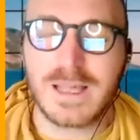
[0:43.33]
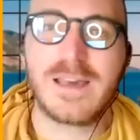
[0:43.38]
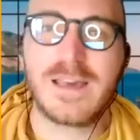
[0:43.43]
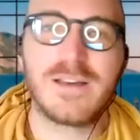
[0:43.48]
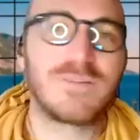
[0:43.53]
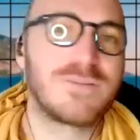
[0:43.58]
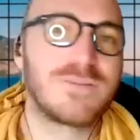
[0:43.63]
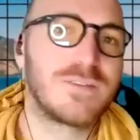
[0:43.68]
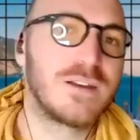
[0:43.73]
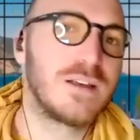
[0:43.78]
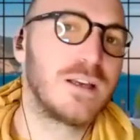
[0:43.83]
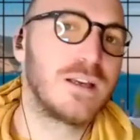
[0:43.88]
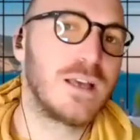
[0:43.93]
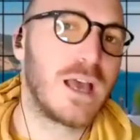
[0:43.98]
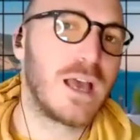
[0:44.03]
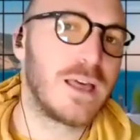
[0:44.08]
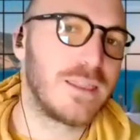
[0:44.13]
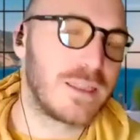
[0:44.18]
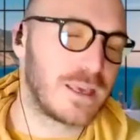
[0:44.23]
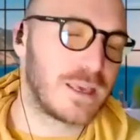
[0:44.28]
If
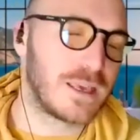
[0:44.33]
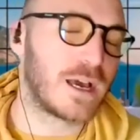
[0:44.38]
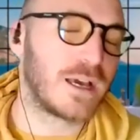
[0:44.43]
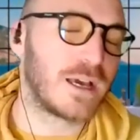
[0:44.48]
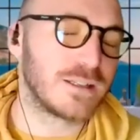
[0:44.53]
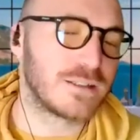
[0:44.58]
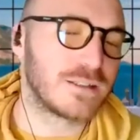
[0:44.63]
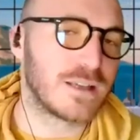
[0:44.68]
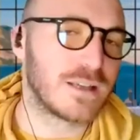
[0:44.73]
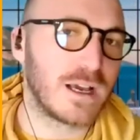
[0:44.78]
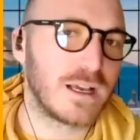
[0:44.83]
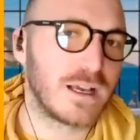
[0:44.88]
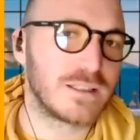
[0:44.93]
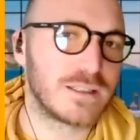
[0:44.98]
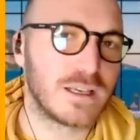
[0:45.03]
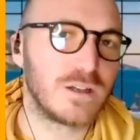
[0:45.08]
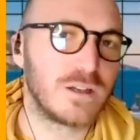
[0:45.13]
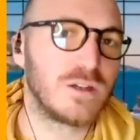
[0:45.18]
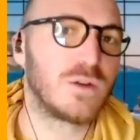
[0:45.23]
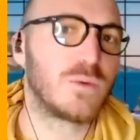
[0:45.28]
the AI
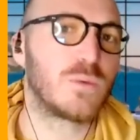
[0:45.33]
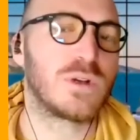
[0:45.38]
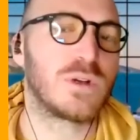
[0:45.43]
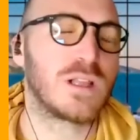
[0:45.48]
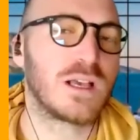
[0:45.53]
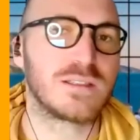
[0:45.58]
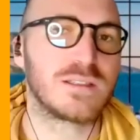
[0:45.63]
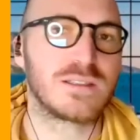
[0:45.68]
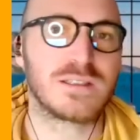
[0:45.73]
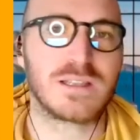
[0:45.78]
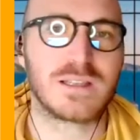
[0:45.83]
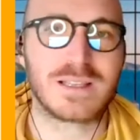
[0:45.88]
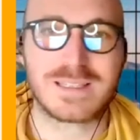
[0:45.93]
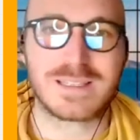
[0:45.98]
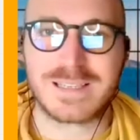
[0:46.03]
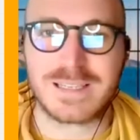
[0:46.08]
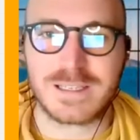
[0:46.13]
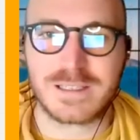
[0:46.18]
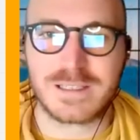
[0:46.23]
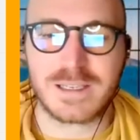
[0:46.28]
decides and realizes that
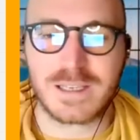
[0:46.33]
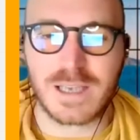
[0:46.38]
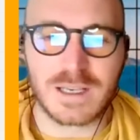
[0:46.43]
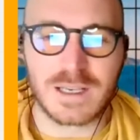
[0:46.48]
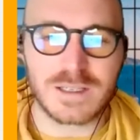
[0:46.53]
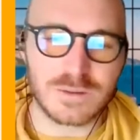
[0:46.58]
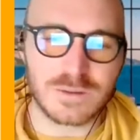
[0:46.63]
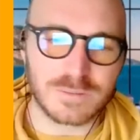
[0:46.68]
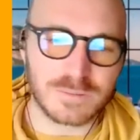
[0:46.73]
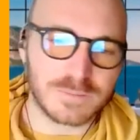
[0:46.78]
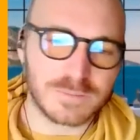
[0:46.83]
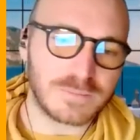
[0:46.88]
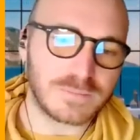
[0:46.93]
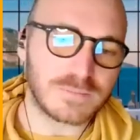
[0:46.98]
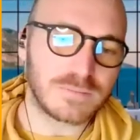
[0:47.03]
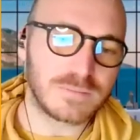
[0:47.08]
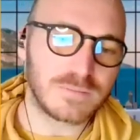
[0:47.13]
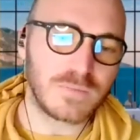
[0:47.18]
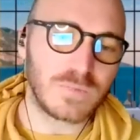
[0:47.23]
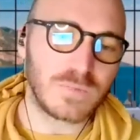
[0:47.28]
this is a guest,
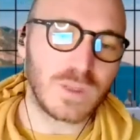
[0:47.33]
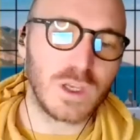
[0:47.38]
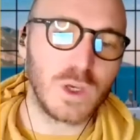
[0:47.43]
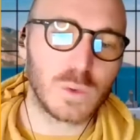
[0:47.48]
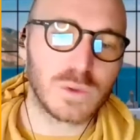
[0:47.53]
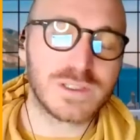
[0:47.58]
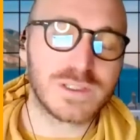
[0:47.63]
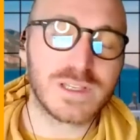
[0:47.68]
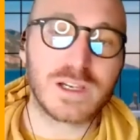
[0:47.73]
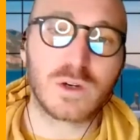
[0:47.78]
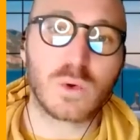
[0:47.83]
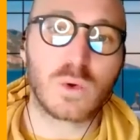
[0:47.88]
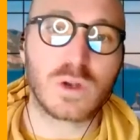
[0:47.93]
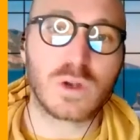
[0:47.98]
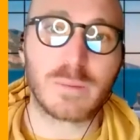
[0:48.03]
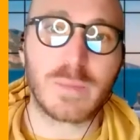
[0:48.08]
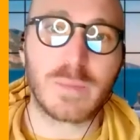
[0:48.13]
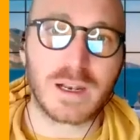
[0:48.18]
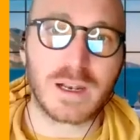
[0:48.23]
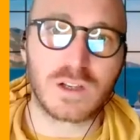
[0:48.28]
it will send an
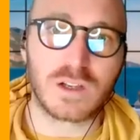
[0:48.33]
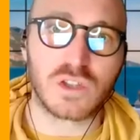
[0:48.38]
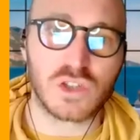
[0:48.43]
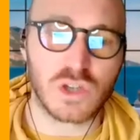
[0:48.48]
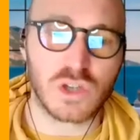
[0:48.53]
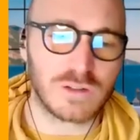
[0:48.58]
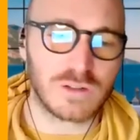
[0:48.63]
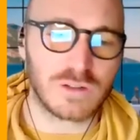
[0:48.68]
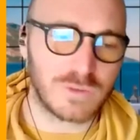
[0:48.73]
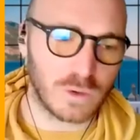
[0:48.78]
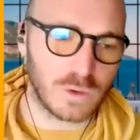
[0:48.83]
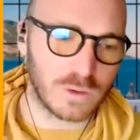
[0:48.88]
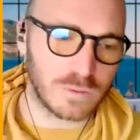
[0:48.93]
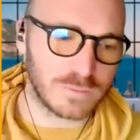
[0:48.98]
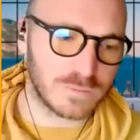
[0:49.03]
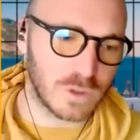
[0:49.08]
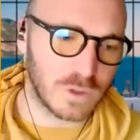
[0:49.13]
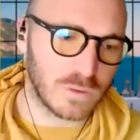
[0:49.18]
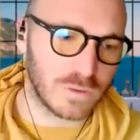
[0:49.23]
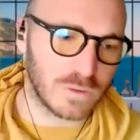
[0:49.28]
automatic jot
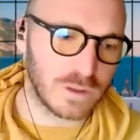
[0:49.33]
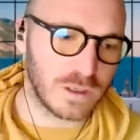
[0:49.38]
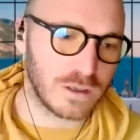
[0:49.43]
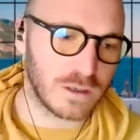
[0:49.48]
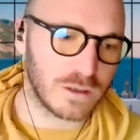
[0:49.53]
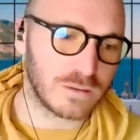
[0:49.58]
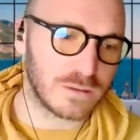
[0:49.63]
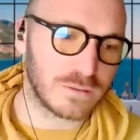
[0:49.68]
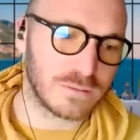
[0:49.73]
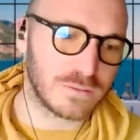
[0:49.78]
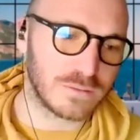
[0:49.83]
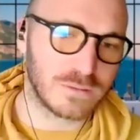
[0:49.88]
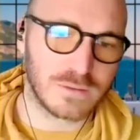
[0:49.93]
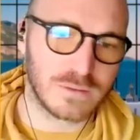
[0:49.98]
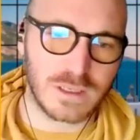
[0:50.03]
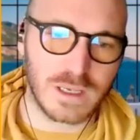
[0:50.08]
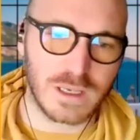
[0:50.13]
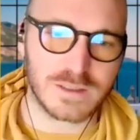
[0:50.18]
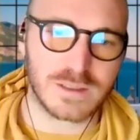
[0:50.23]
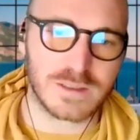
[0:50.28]
form over here,
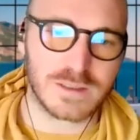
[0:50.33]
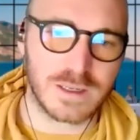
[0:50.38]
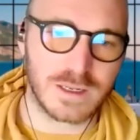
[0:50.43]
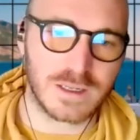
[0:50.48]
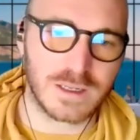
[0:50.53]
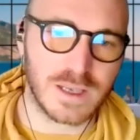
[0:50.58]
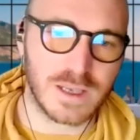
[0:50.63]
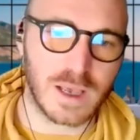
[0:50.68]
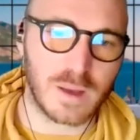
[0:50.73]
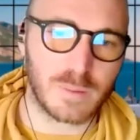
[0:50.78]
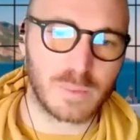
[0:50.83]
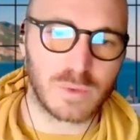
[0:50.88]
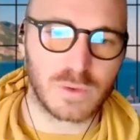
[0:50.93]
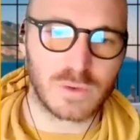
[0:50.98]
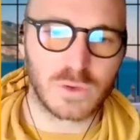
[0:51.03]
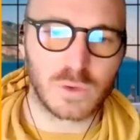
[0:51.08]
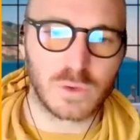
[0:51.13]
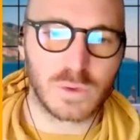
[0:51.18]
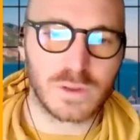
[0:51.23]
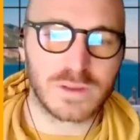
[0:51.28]
as it's an
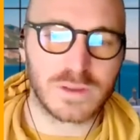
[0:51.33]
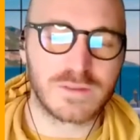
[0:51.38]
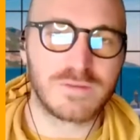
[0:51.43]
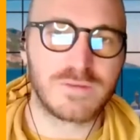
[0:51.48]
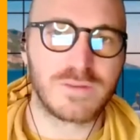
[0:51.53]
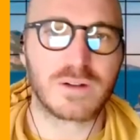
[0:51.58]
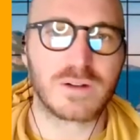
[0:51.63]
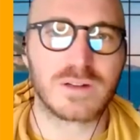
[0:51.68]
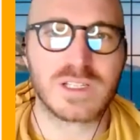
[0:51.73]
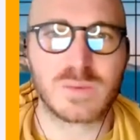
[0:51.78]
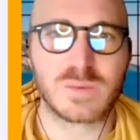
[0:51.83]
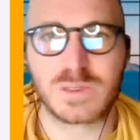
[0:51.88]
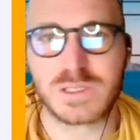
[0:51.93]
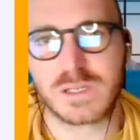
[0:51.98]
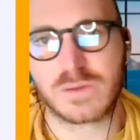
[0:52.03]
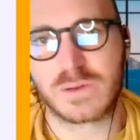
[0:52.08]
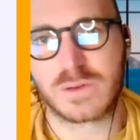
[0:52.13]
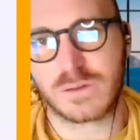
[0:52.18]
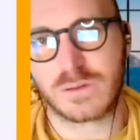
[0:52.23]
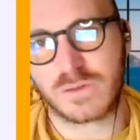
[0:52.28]
example, with very
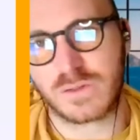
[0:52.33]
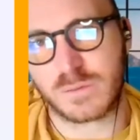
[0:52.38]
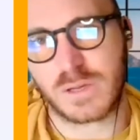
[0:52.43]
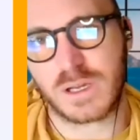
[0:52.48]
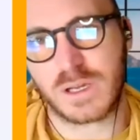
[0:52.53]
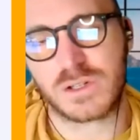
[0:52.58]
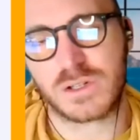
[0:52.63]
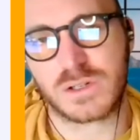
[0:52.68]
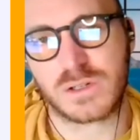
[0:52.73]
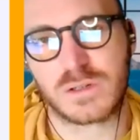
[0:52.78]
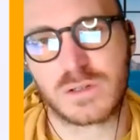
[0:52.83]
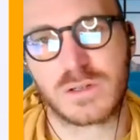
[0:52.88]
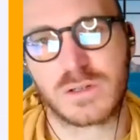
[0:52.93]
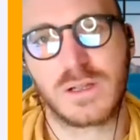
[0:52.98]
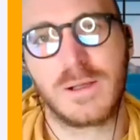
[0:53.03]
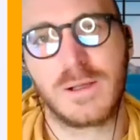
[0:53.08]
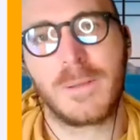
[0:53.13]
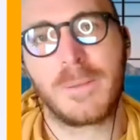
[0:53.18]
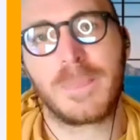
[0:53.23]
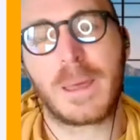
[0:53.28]
specific
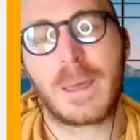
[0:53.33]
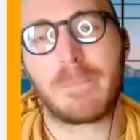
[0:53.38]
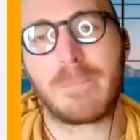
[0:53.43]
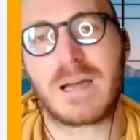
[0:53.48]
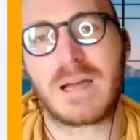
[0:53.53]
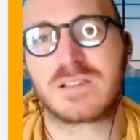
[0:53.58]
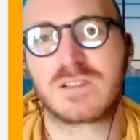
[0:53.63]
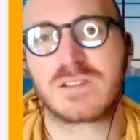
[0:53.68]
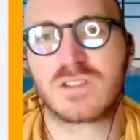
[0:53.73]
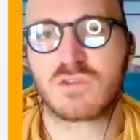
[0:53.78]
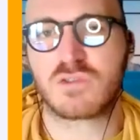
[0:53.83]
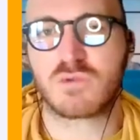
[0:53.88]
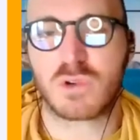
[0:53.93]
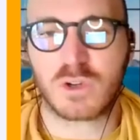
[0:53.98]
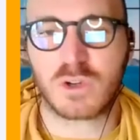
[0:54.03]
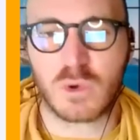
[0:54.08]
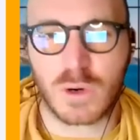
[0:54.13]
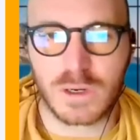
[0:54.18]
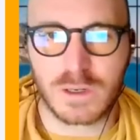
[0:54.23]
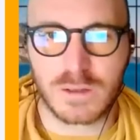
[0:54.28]
information that matches
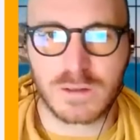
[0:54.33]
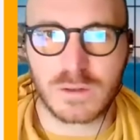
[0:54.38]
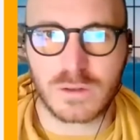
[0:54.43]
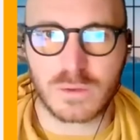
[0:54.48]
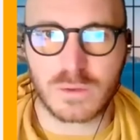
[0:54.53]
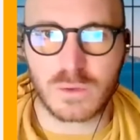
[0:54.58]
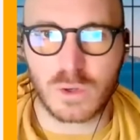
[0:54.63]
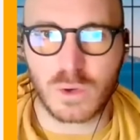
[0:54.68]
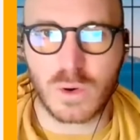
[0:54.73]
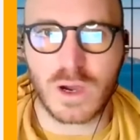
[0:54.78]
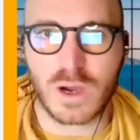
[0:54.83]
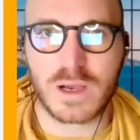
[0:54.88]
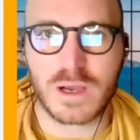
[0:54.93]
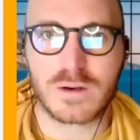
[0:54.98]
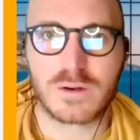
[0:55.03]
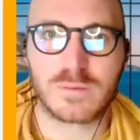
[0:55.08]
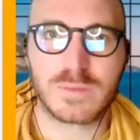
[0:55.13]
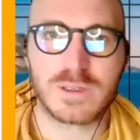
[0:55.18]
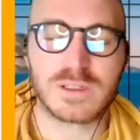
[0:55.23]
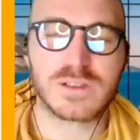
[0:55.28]
the
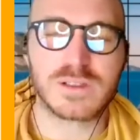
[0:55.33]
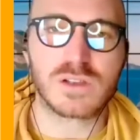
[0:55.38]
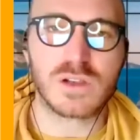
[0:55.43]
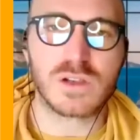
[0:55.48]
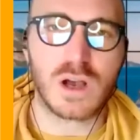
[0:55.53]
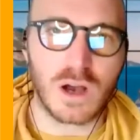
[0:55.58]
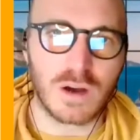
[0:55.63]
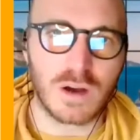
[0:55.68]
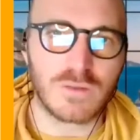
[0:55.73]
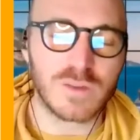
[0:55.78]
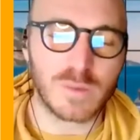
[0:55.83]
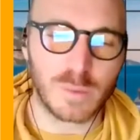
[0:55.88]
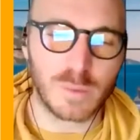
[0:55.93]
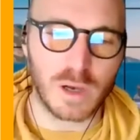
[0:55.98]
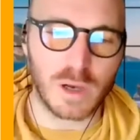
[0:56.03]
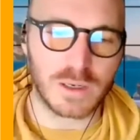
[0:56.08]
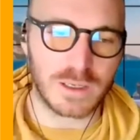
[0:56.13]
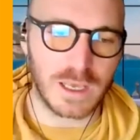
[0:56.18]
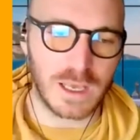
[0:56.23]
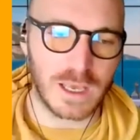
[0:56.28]
requirements of the
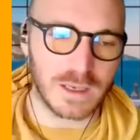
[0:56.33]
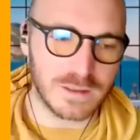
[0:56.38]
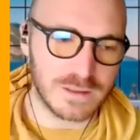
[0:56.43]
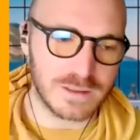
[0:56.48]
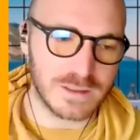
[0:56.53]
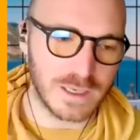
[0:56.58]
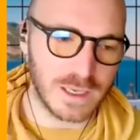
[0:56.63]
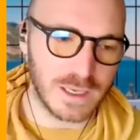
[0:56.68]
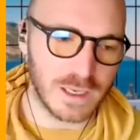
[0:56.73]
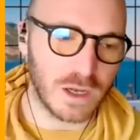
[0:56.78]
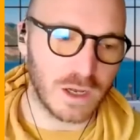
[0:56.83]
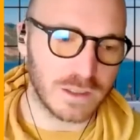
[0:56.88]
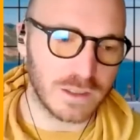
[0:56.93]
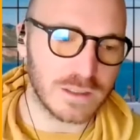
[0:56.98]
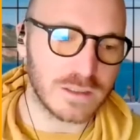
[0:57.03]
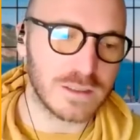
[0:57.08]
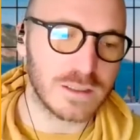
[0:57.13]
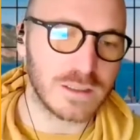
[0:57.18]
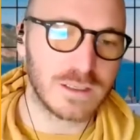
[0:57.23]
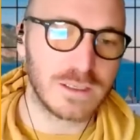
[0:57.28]
podcast to get
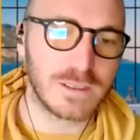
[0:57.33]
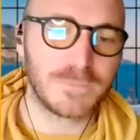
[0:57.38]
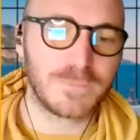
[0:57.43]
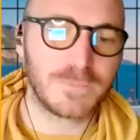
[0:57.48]
on it.